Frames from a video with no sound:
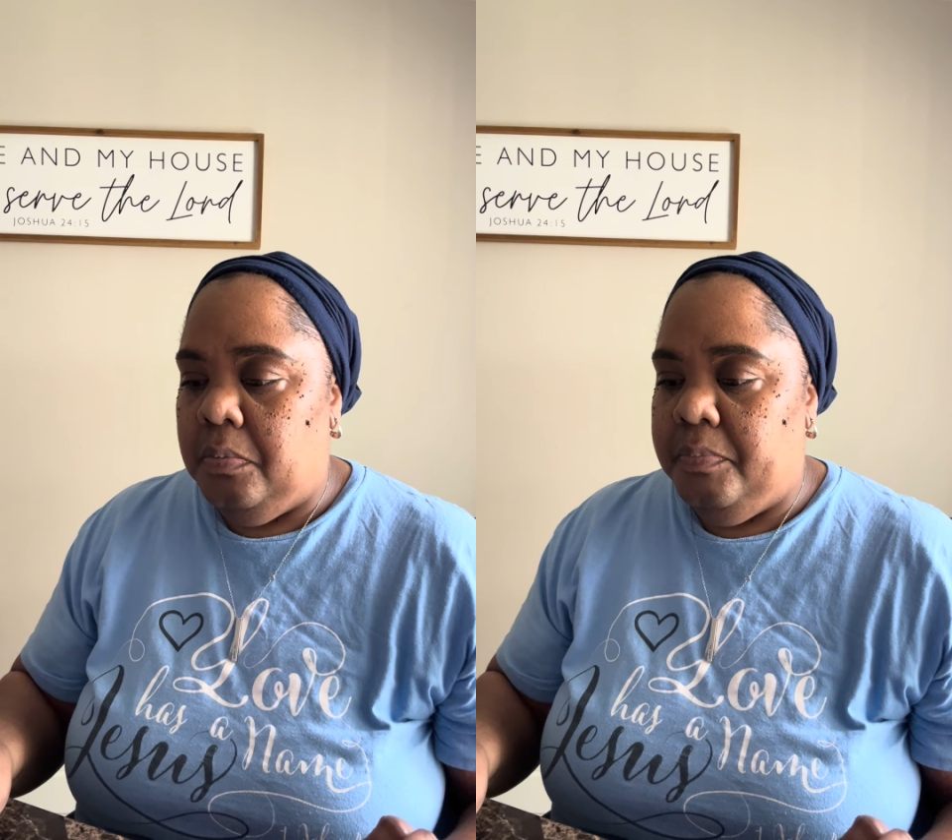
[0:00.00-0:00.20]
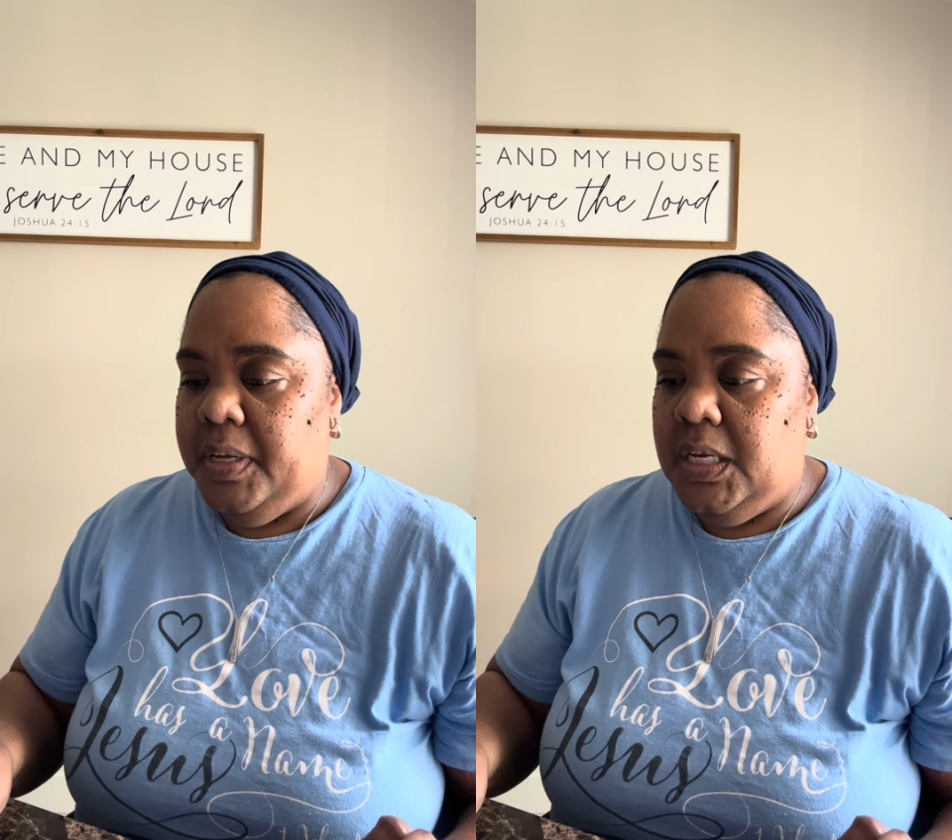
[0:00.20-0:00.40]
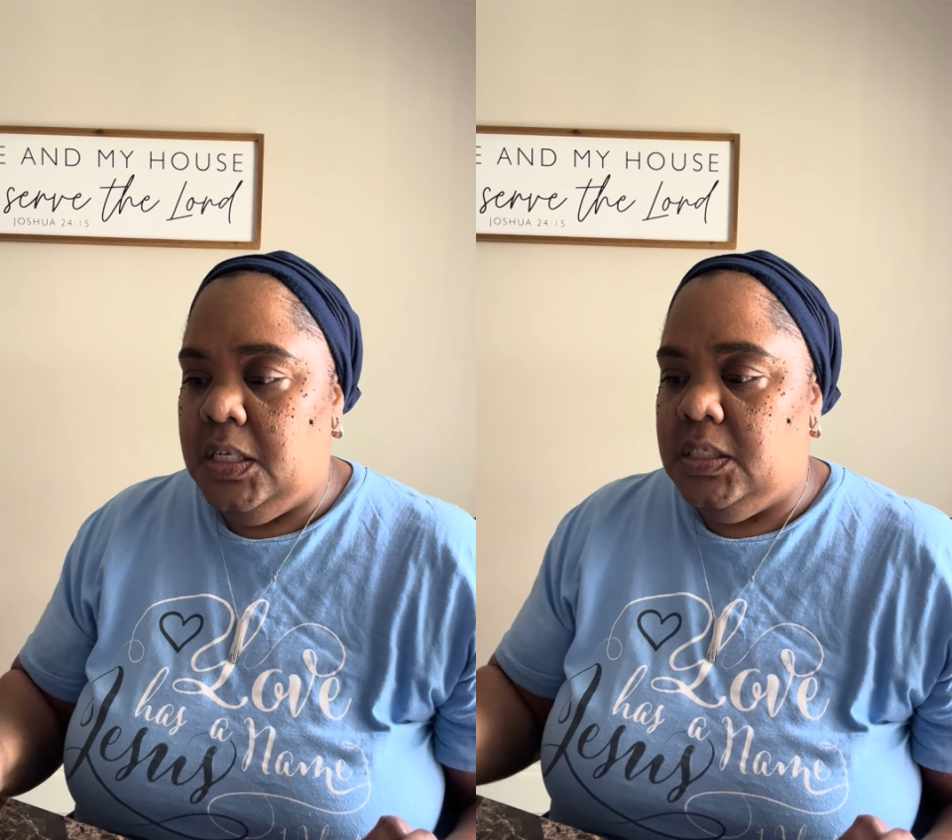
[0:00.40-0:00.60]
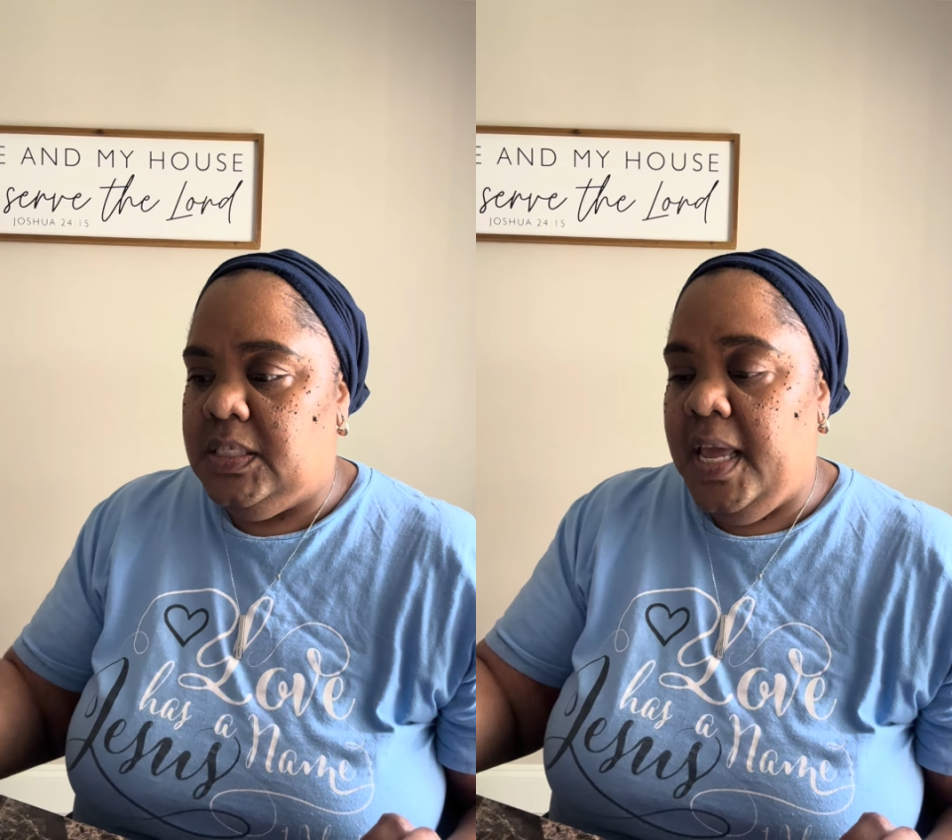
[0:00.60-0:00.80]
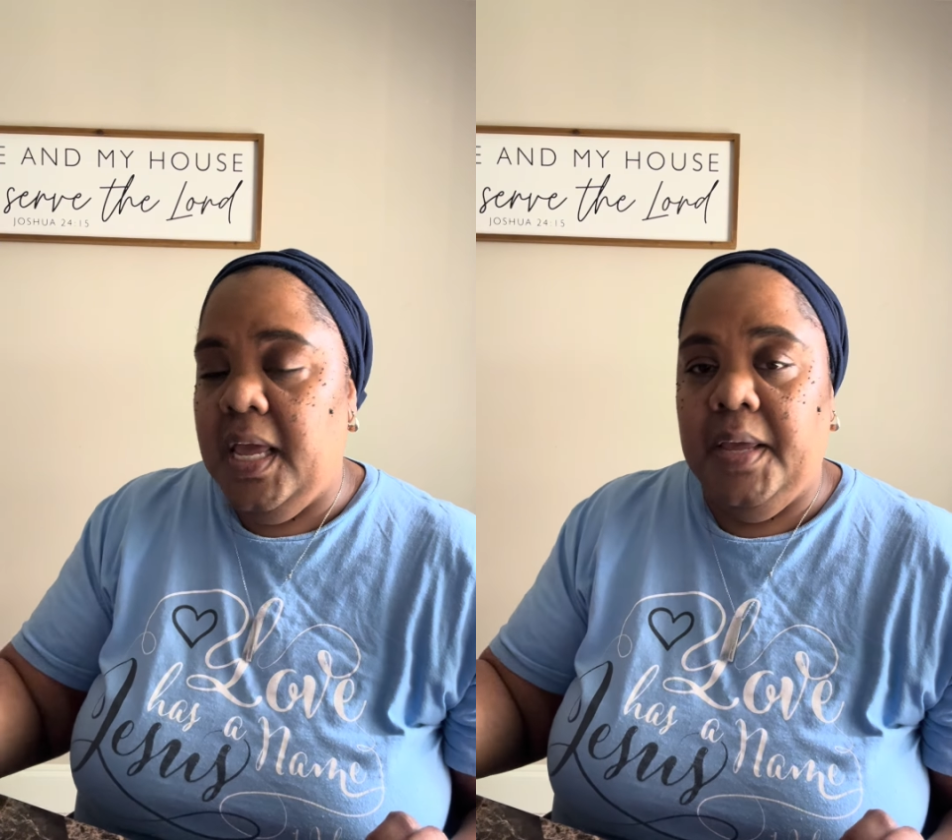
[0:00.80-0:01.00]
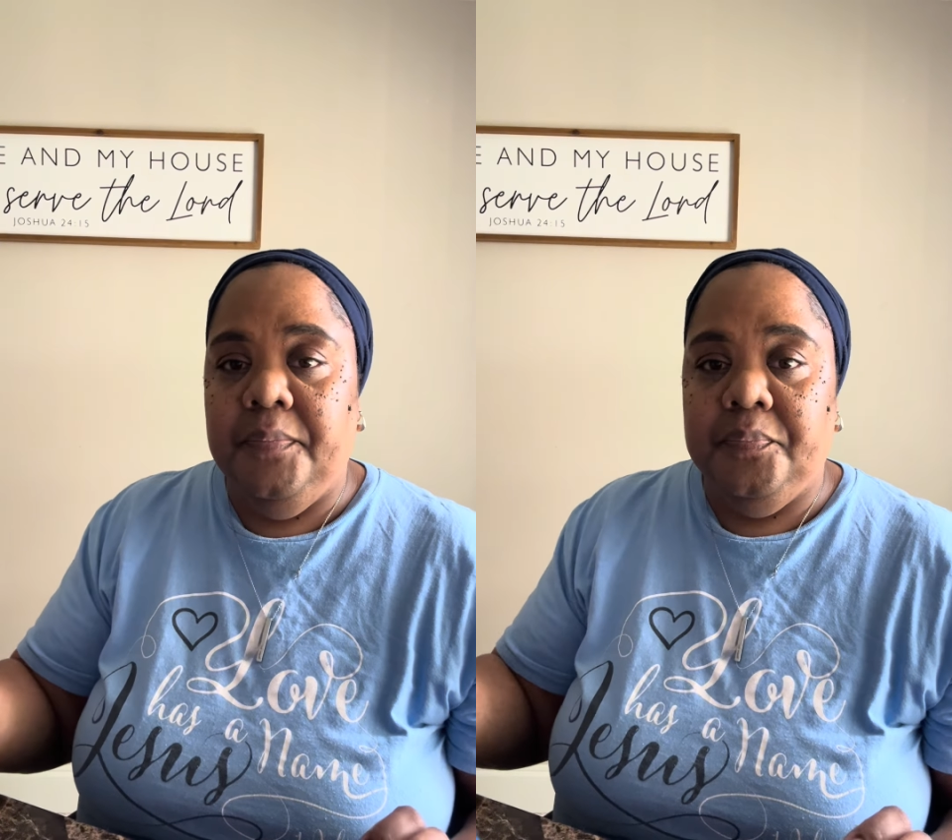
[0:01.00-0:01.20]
because hey,